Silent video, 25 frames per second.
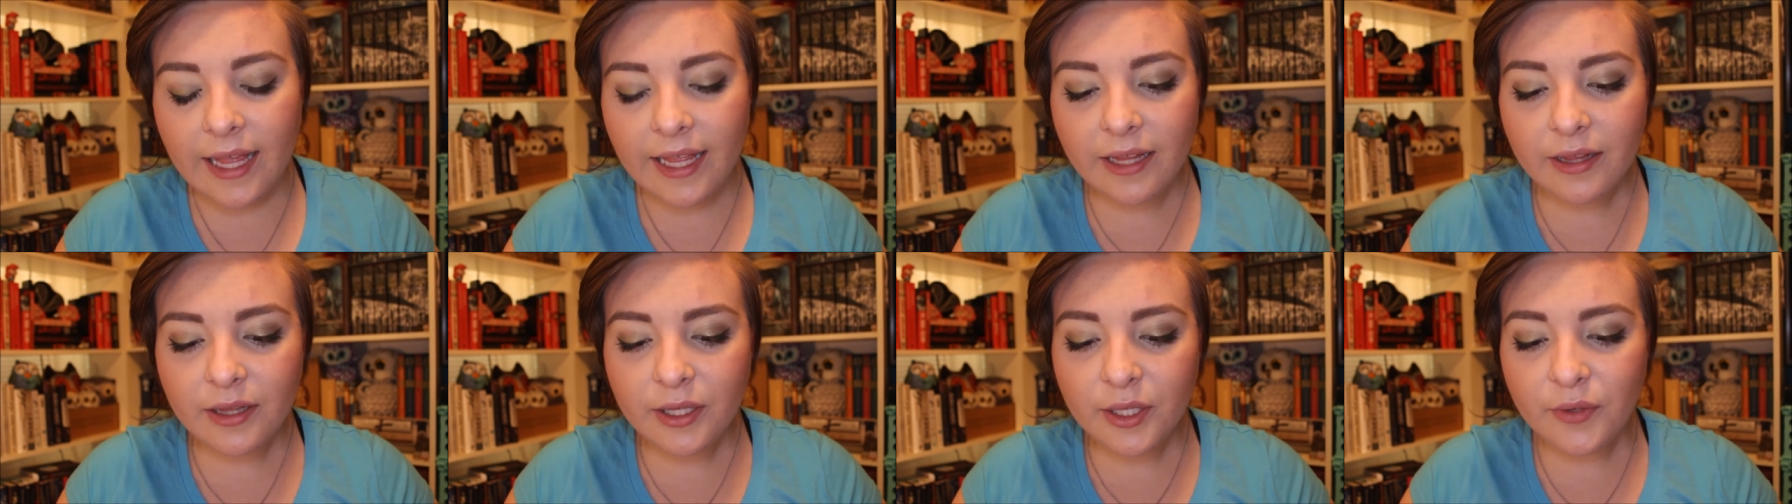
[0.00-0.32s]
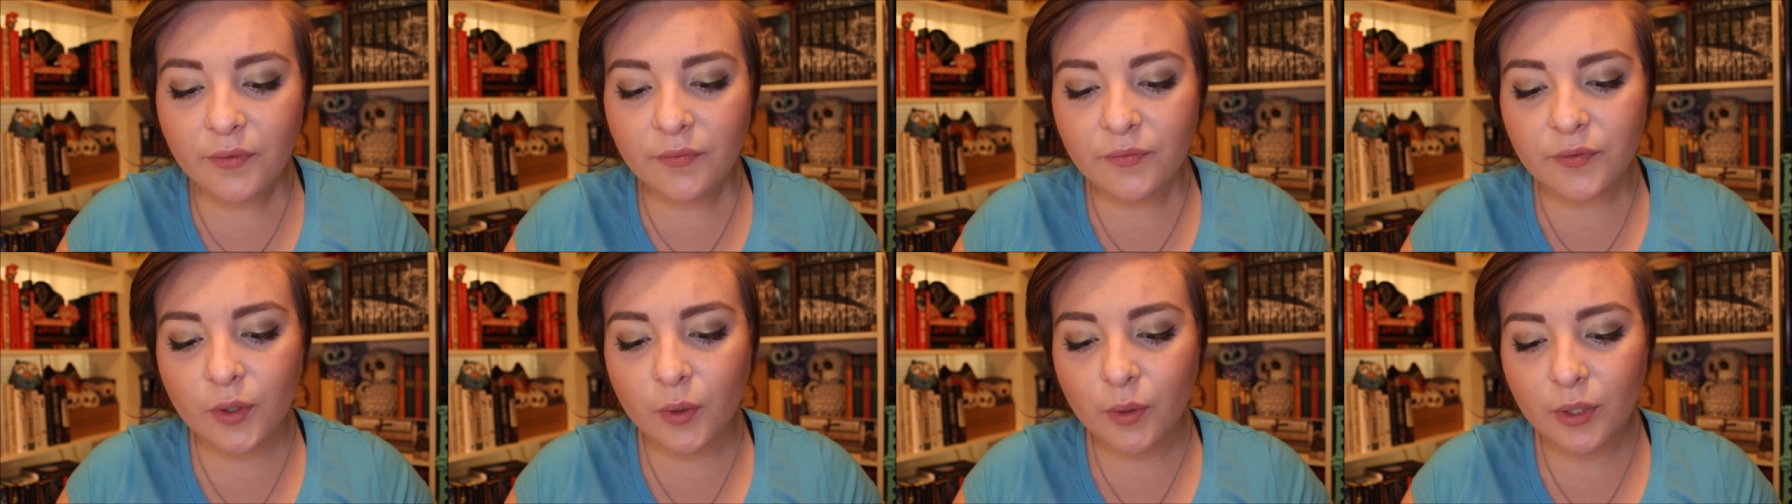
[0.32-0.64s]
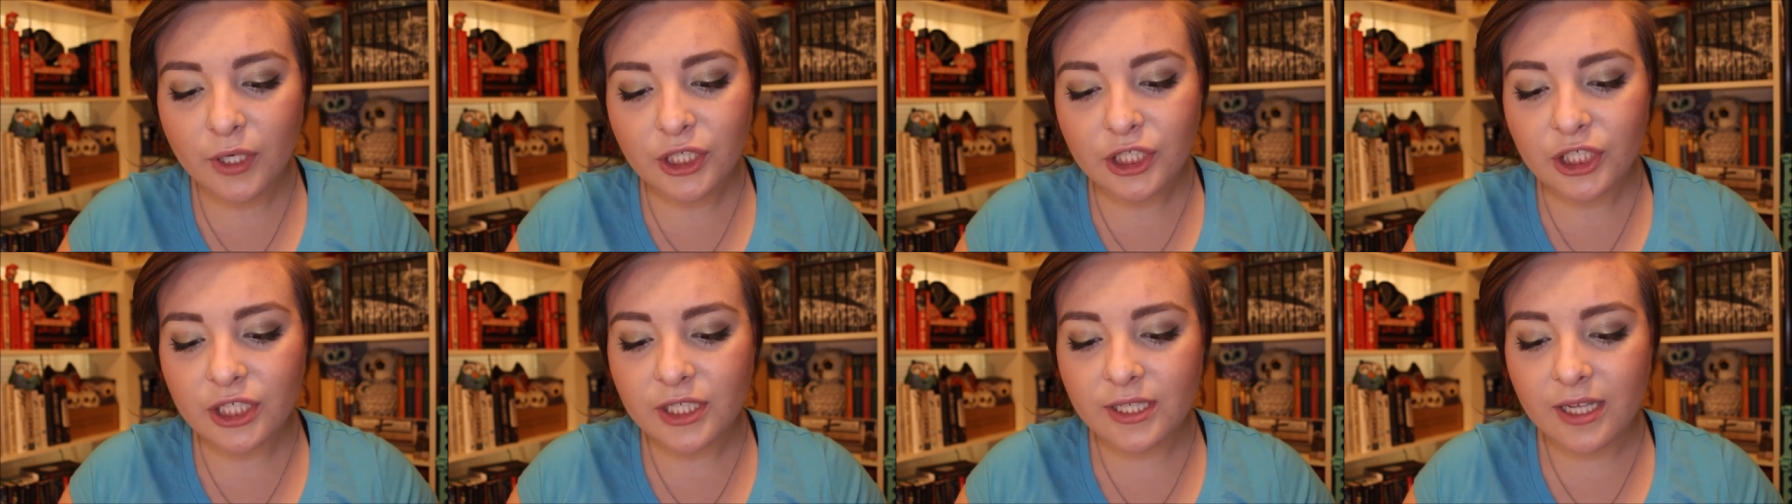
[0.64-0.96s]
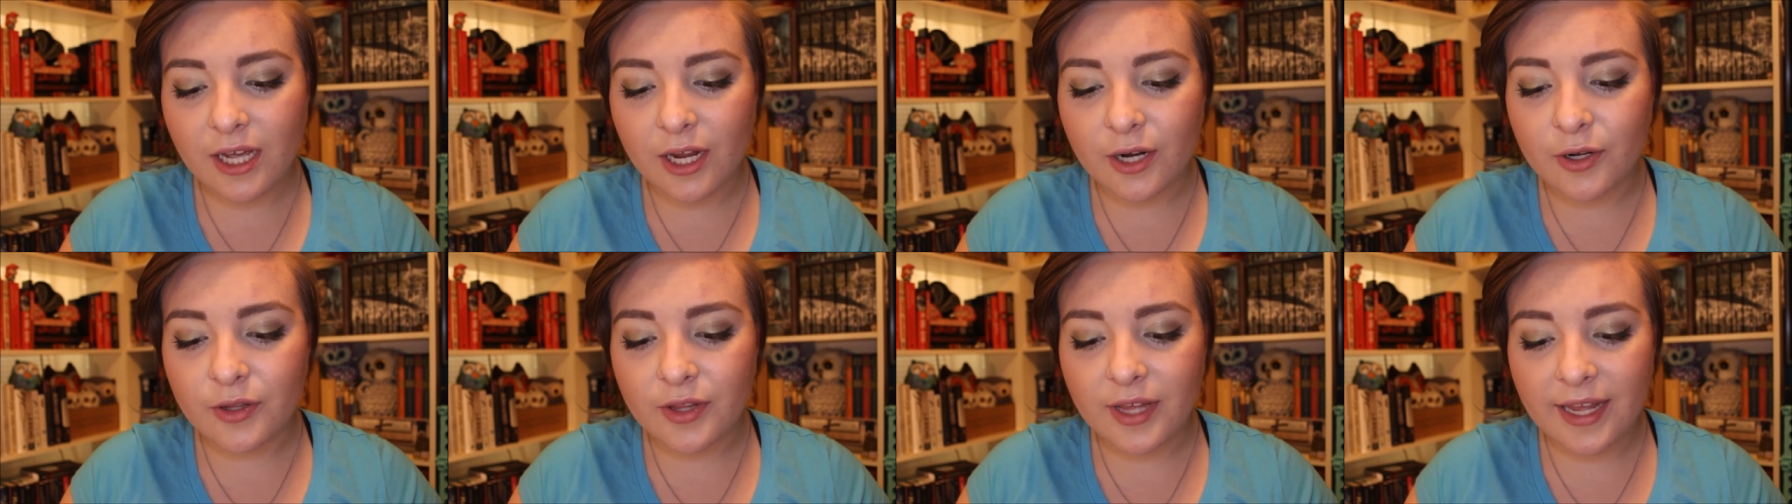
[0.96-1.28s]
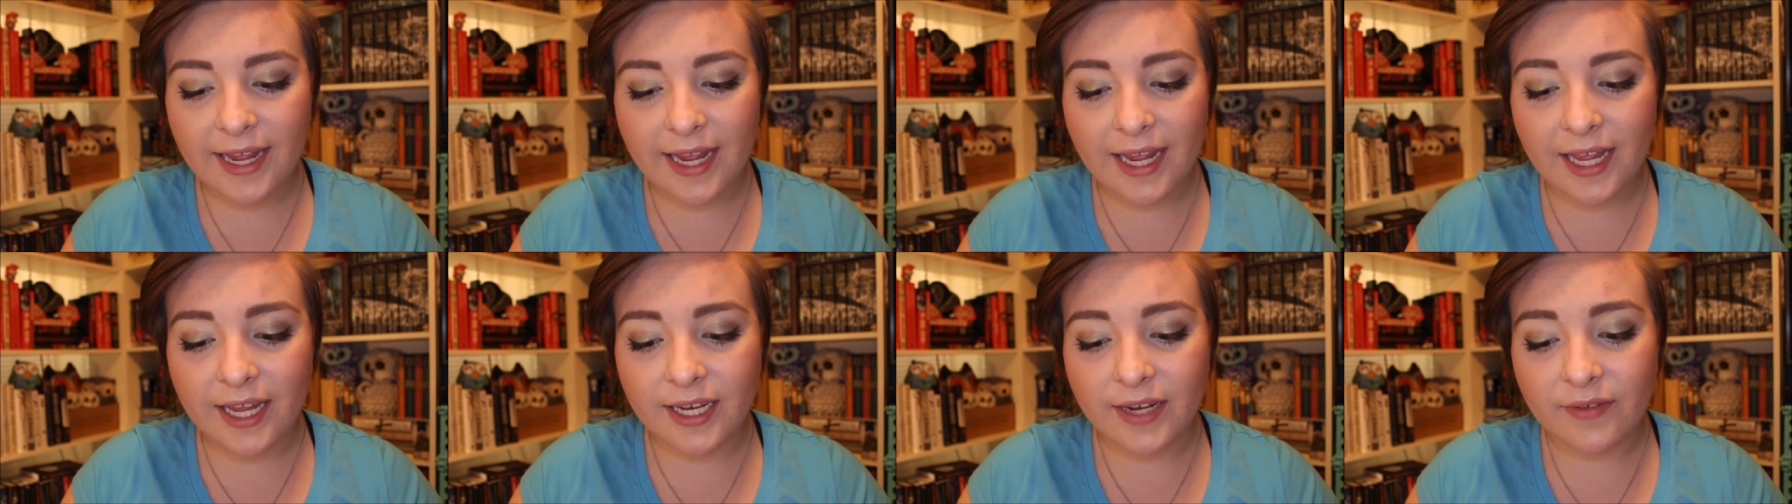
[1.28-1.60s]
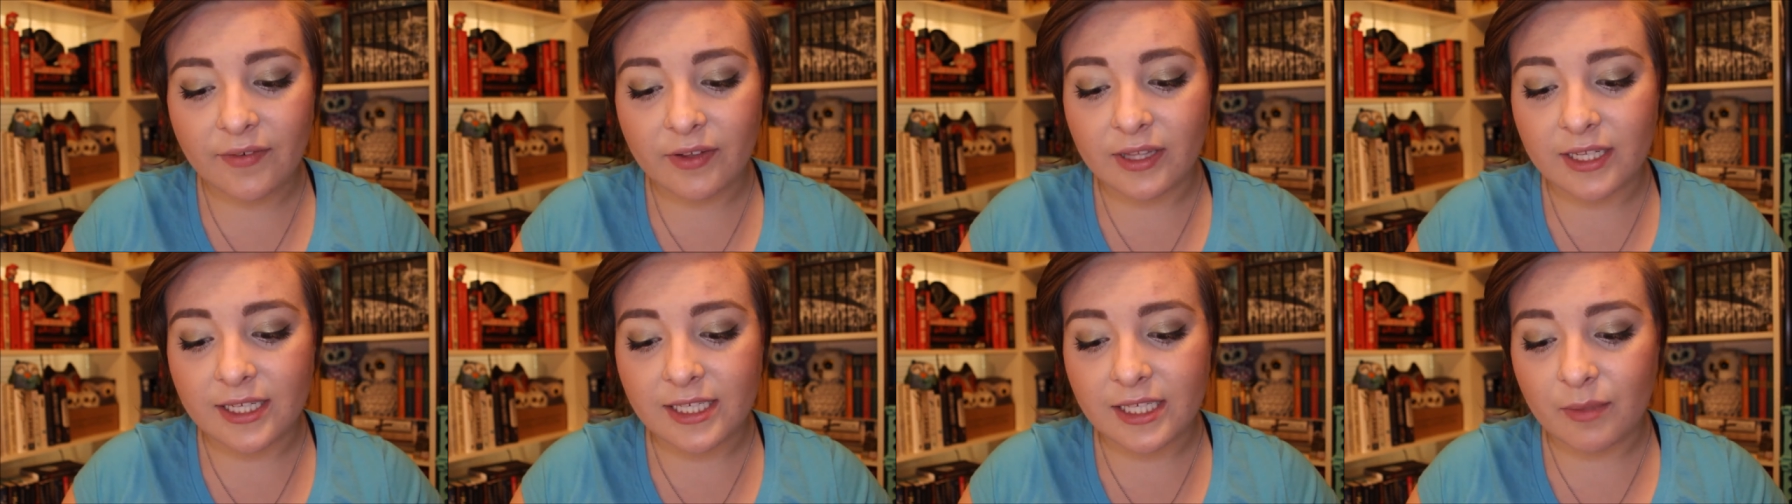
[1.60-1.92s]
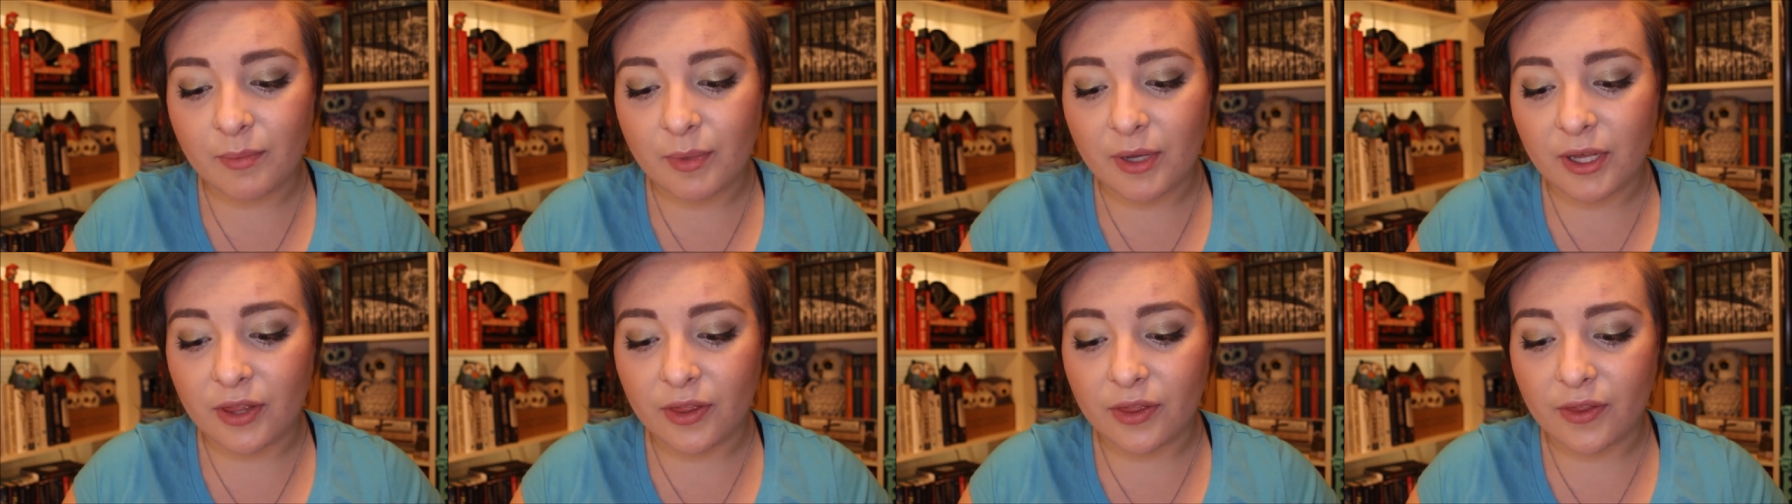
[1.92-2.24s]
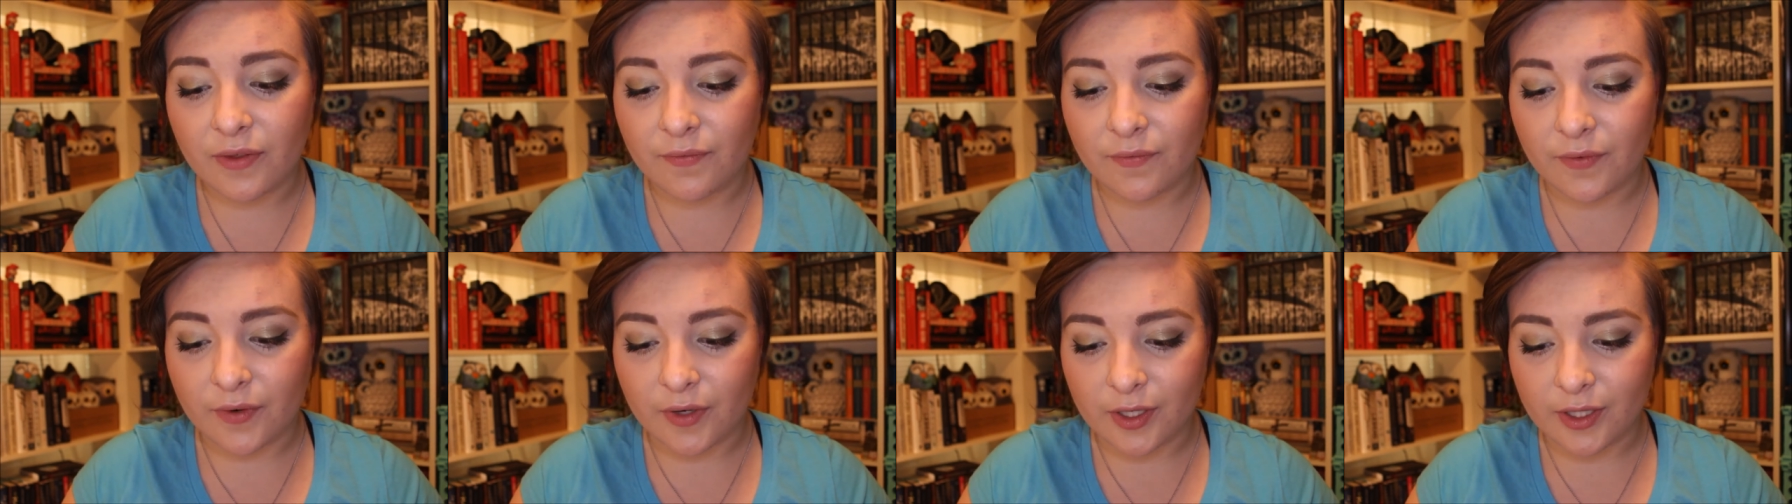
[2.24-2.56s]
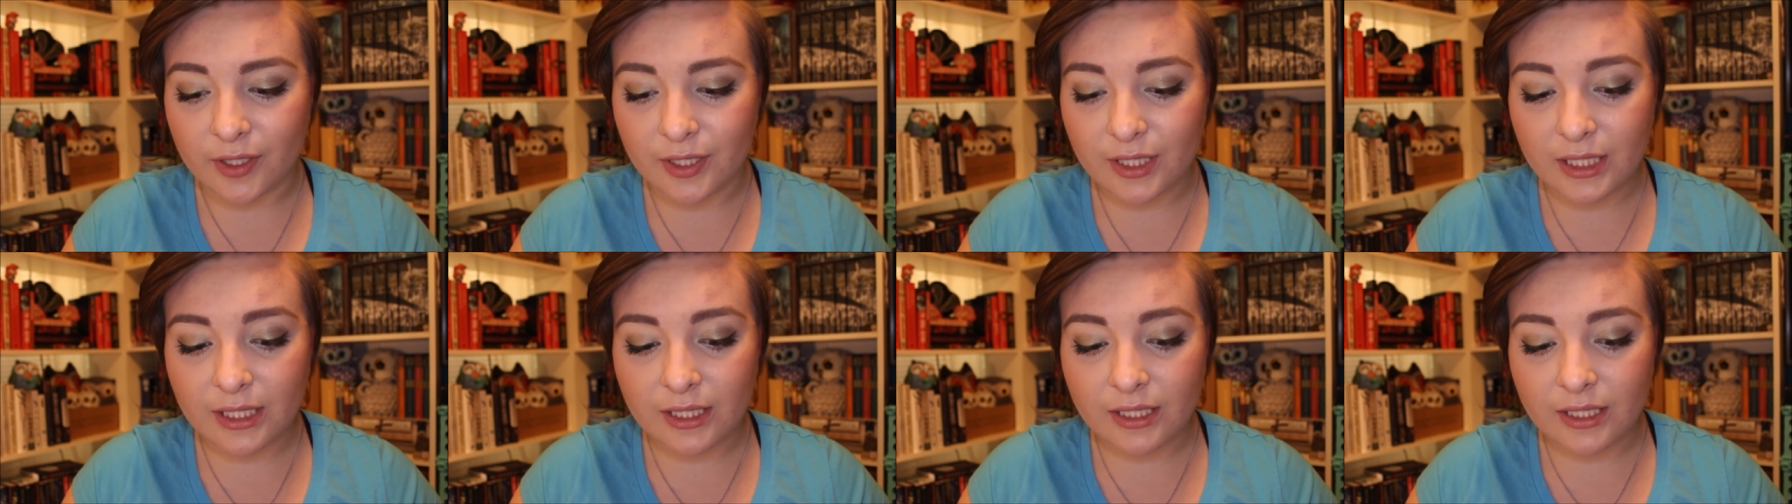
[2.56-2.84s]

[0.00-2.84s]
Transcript: England flourishes under the hand of Elizabeth I,